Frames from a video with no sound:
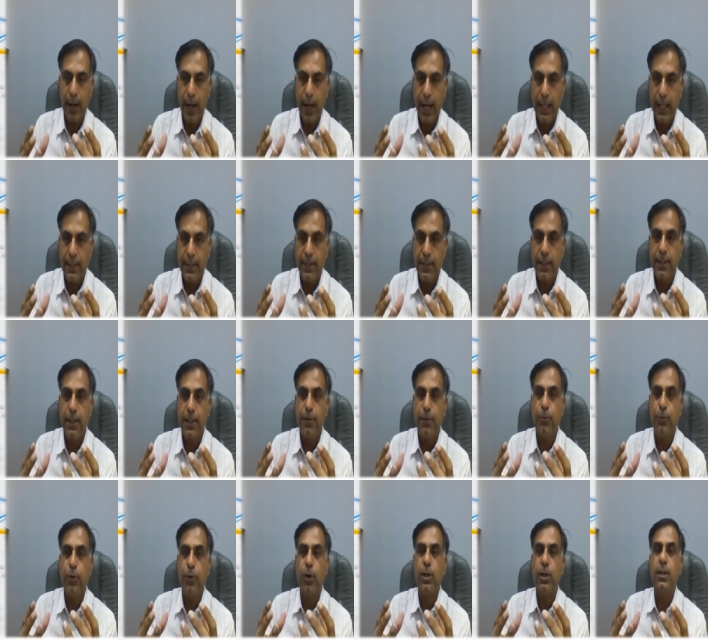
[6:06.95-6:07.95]
either give
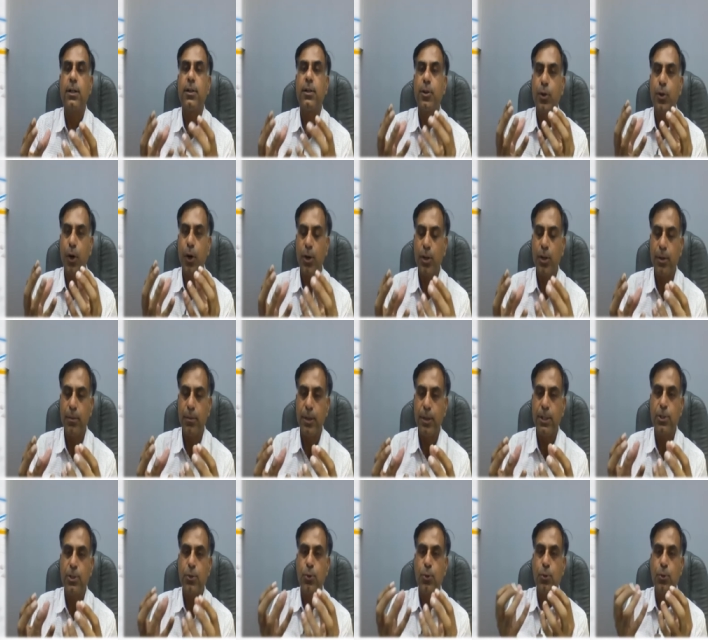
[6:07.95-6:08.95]
your
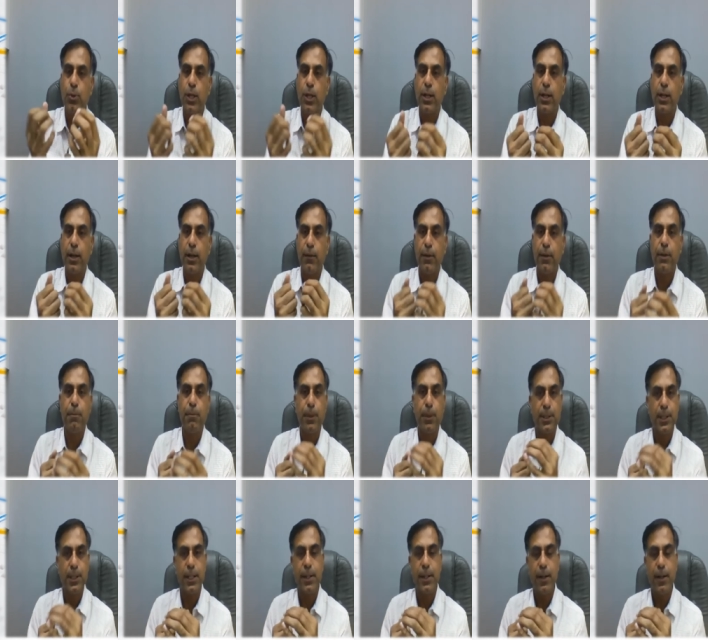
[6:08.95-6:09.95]
documents to the relevant
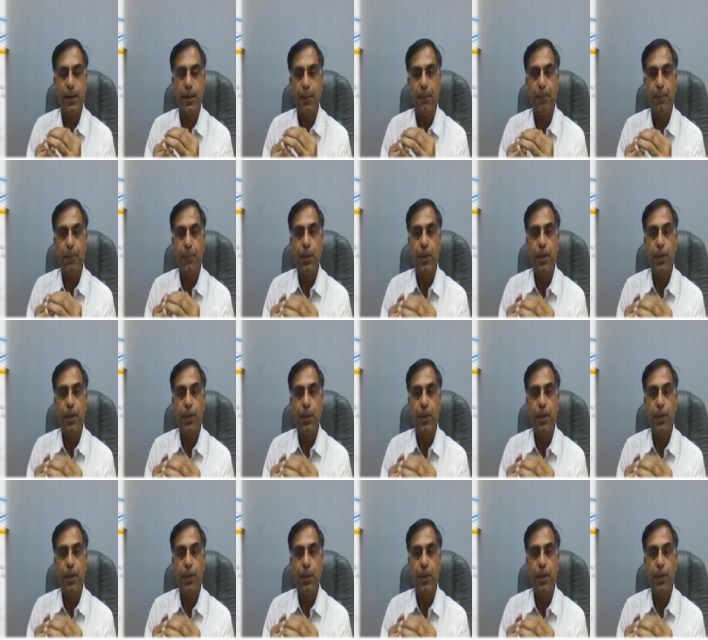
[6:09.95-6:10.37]
presenter